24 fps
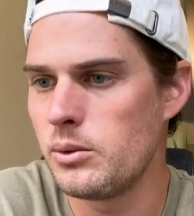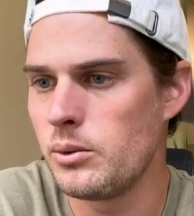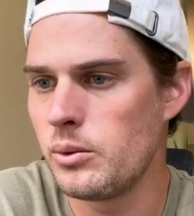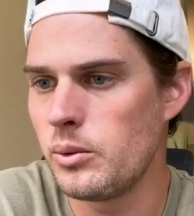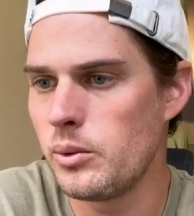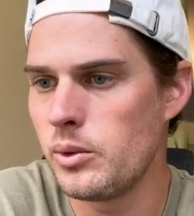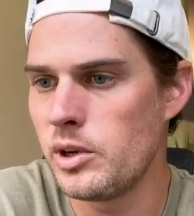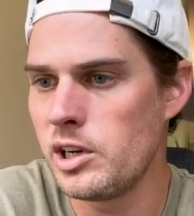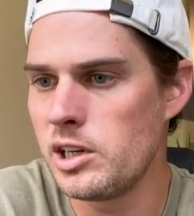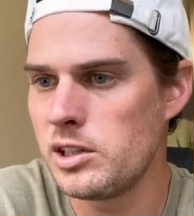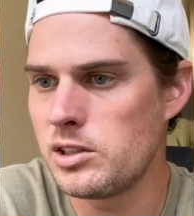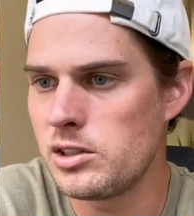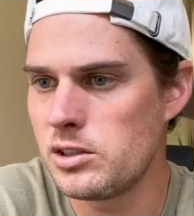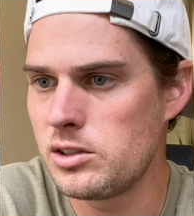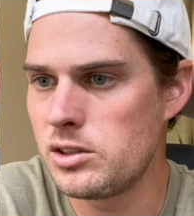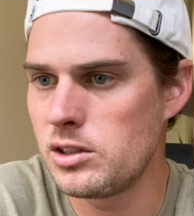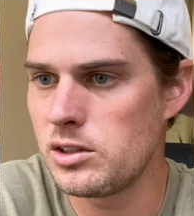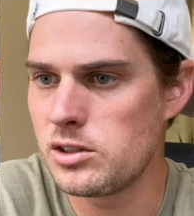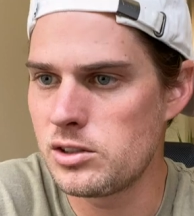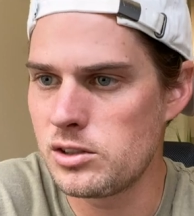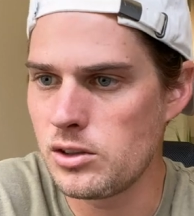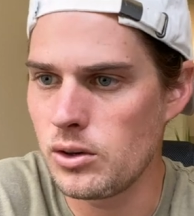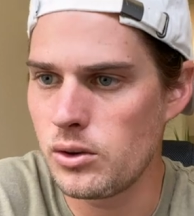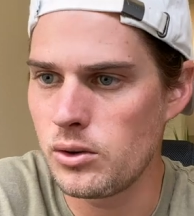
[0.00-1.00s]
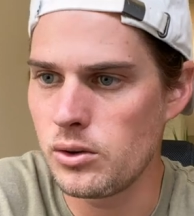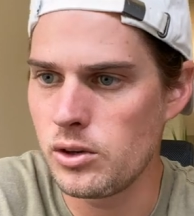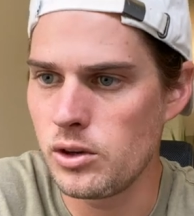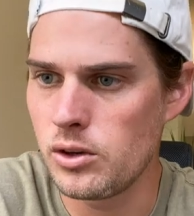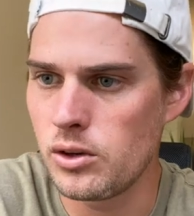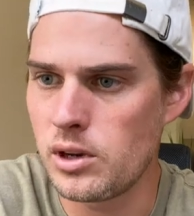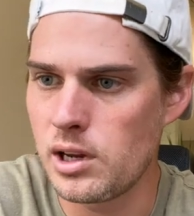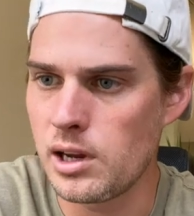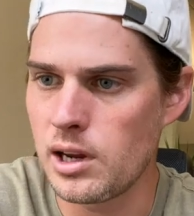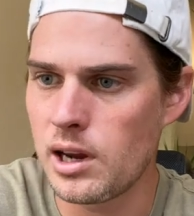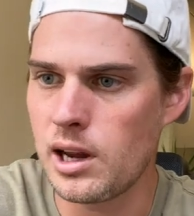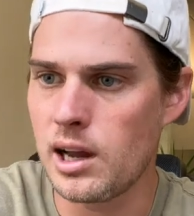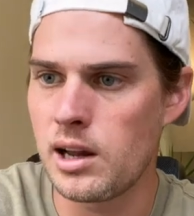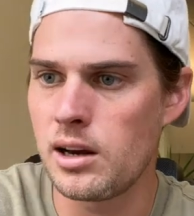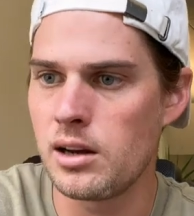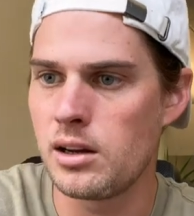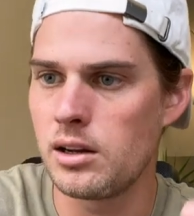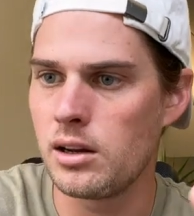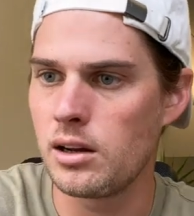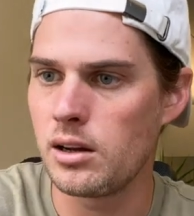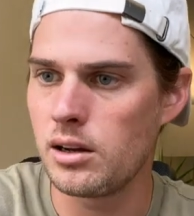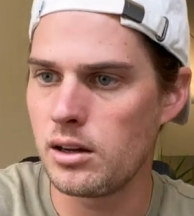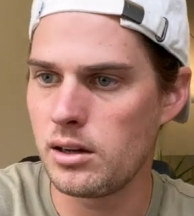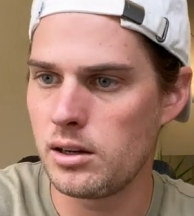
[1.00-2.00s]
reach, just so you can kind
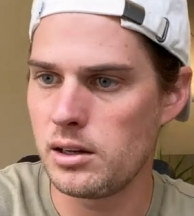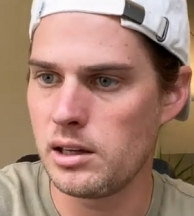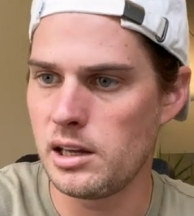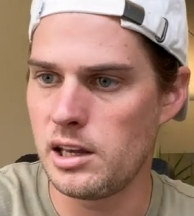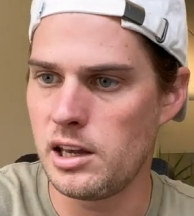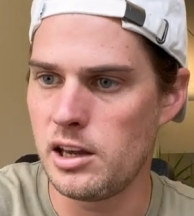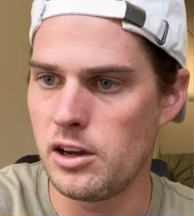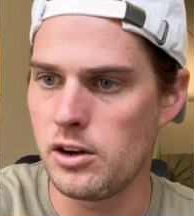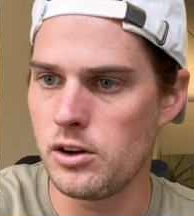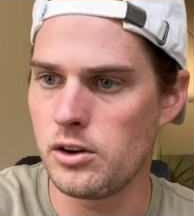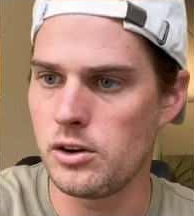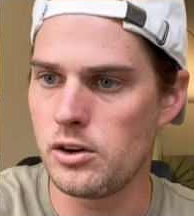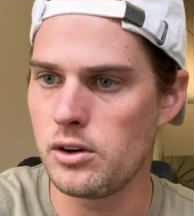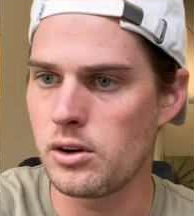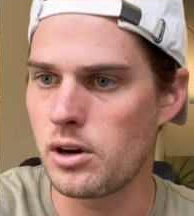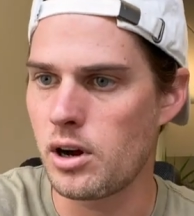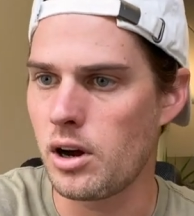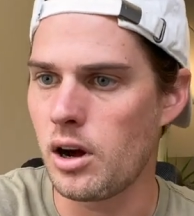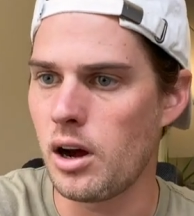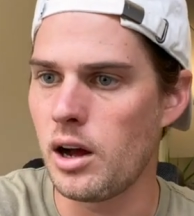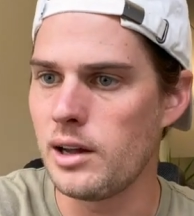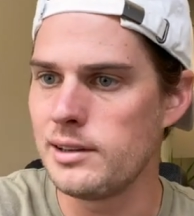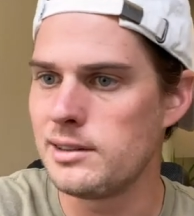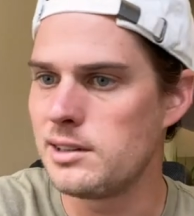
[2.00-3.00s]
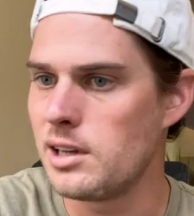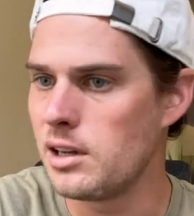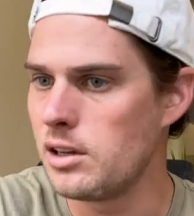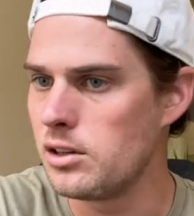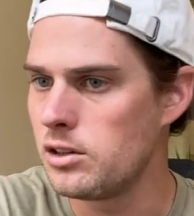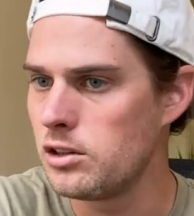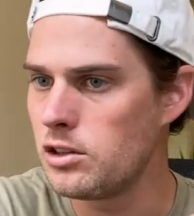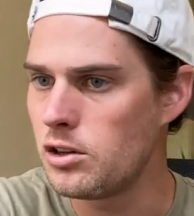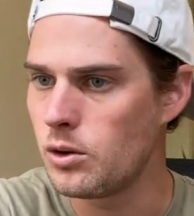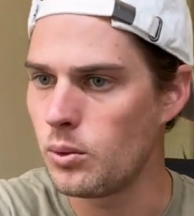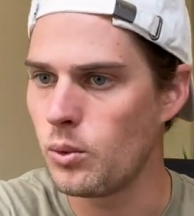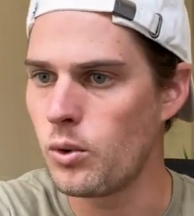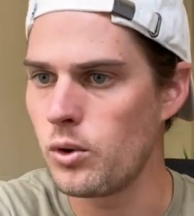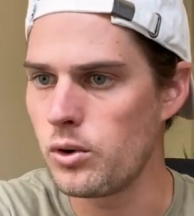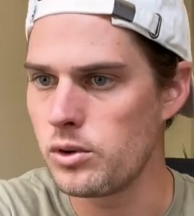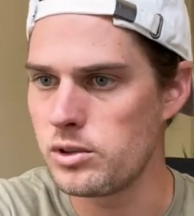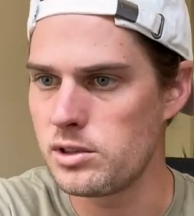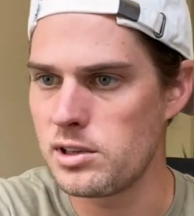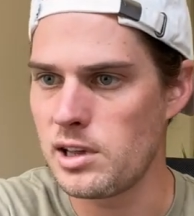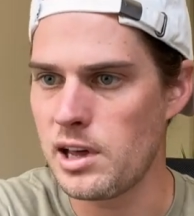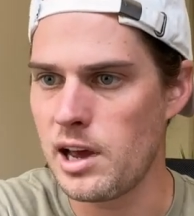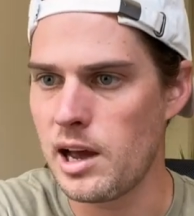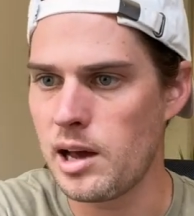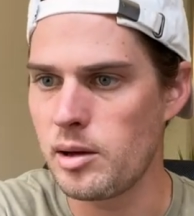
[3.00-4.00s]
of gear your content
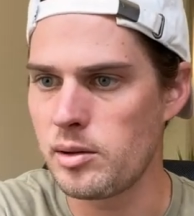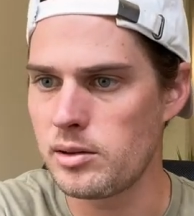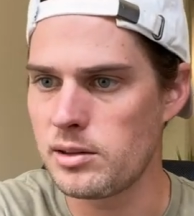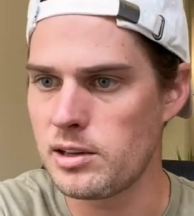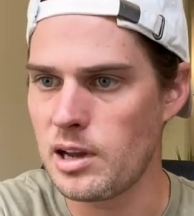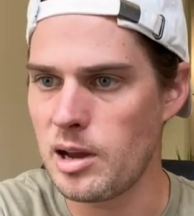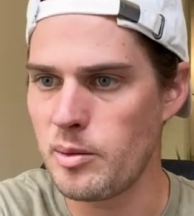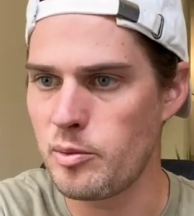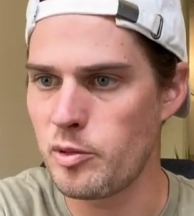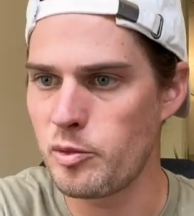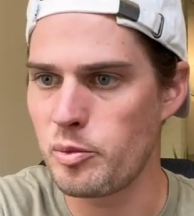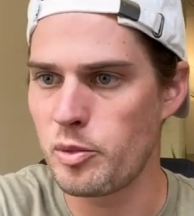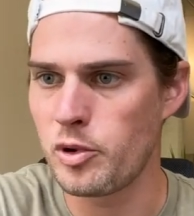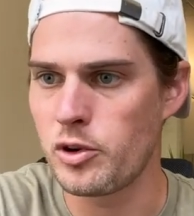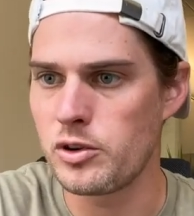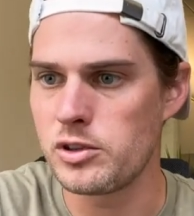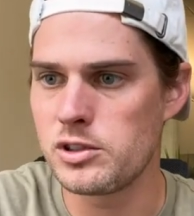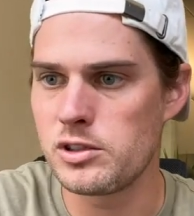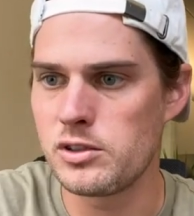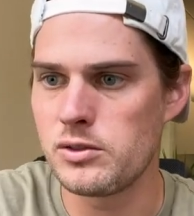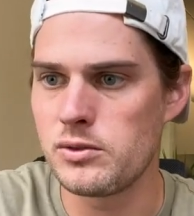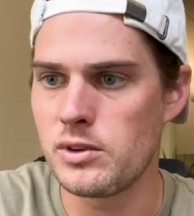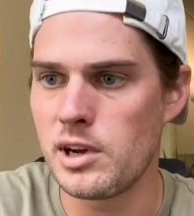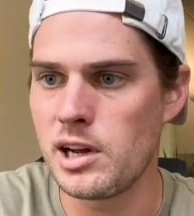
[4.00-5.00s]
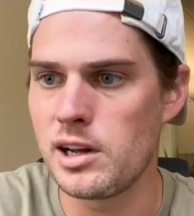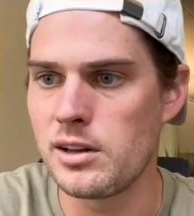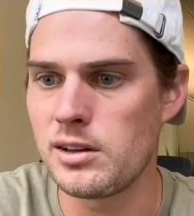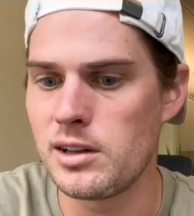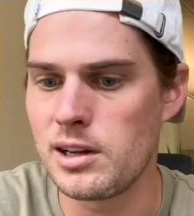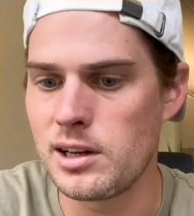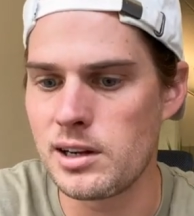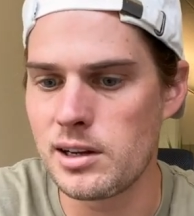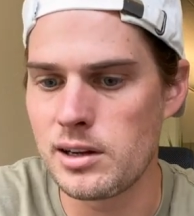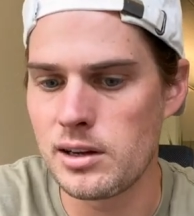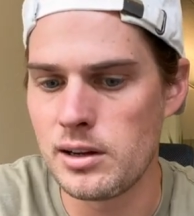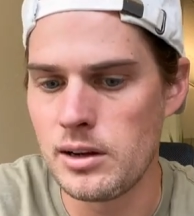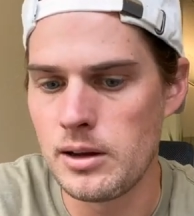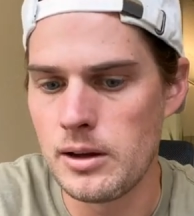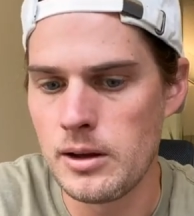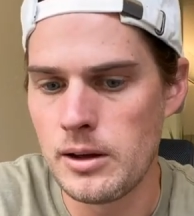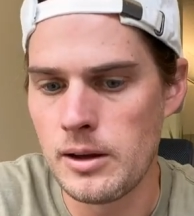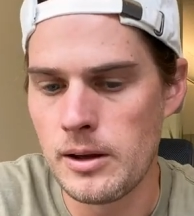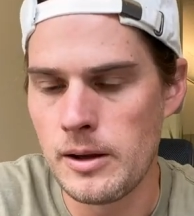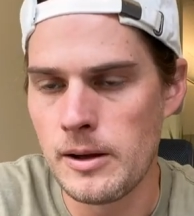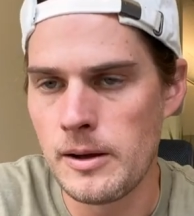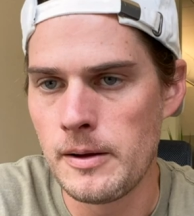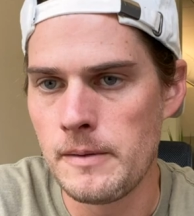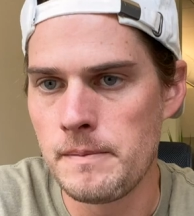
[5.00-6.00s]
towards that type of person, right? Like,
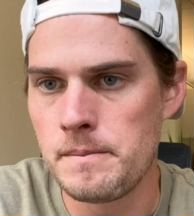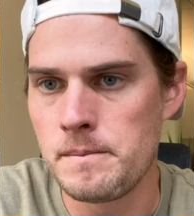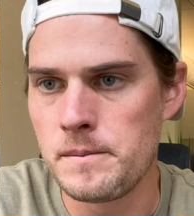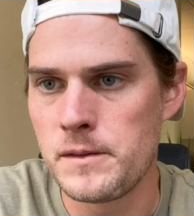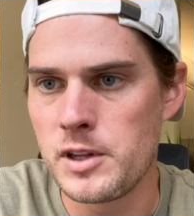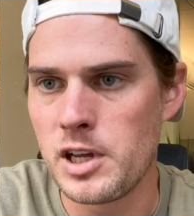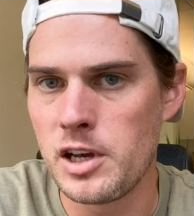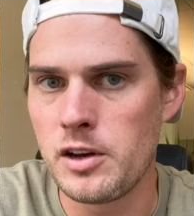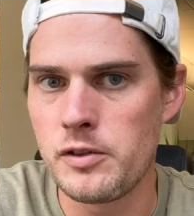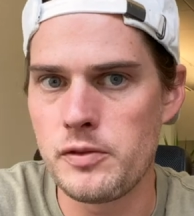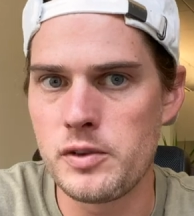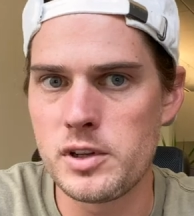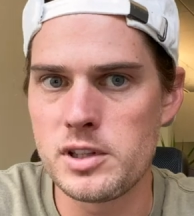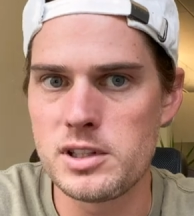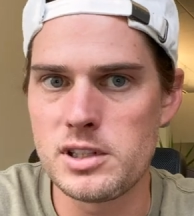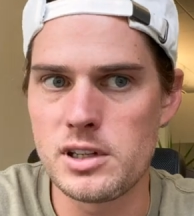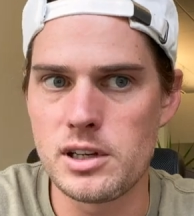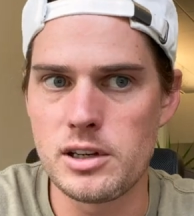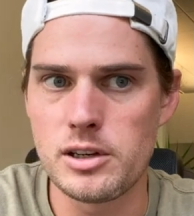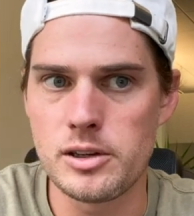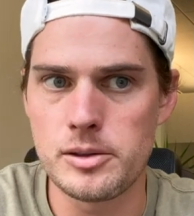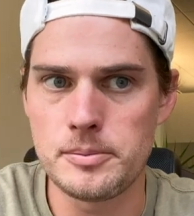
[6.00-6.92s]
if it's